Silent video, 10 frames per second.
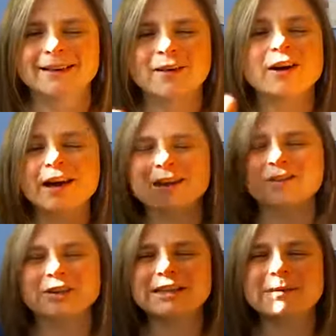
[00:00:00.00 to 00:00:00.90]
Or
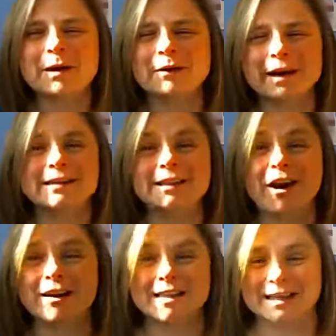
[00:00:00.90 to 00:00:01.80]
sorry, it's a
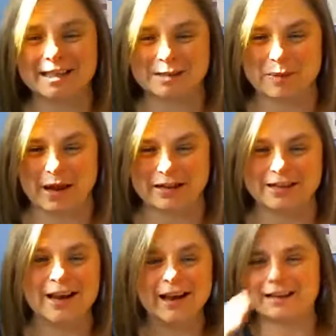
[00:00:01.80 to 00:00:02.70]
contact us page
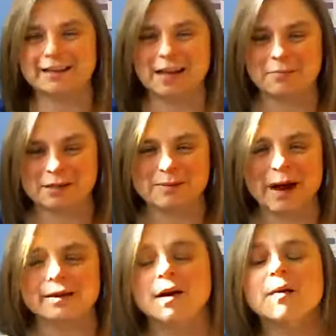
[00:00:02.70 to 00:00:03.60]
in the same
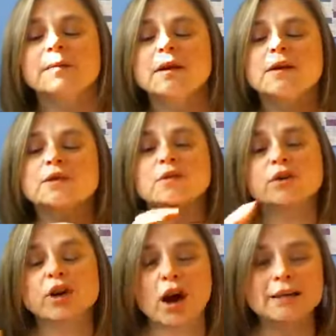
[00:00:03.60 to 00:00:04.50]
respect. So
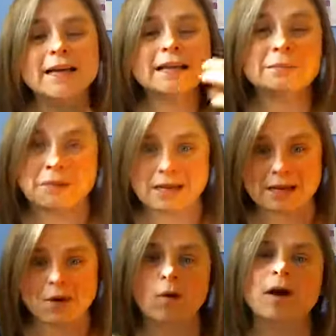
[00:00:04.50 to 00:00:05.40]
your contact
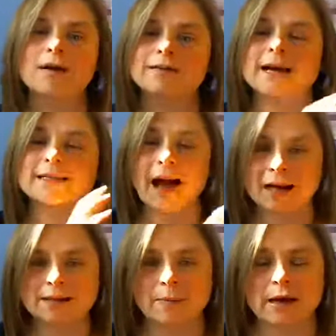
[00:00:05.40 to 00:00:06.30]
me or contact
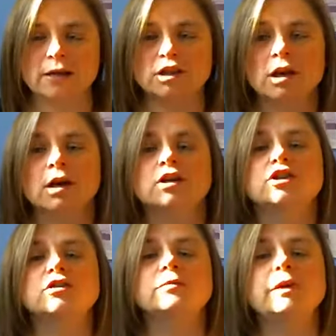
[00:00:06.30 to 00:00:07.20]
us page
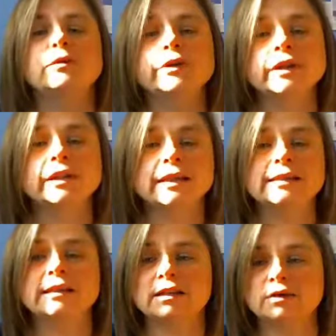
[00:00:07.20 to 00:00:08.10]
should be really
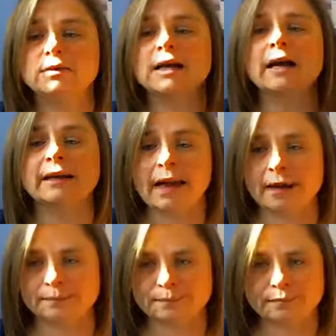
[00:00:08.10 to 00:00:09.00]
easy to use
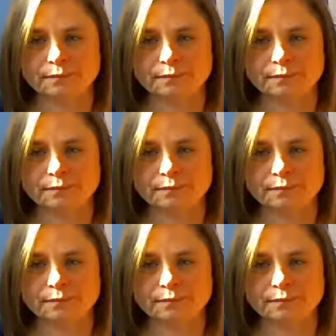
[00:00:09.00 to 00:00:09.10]
again.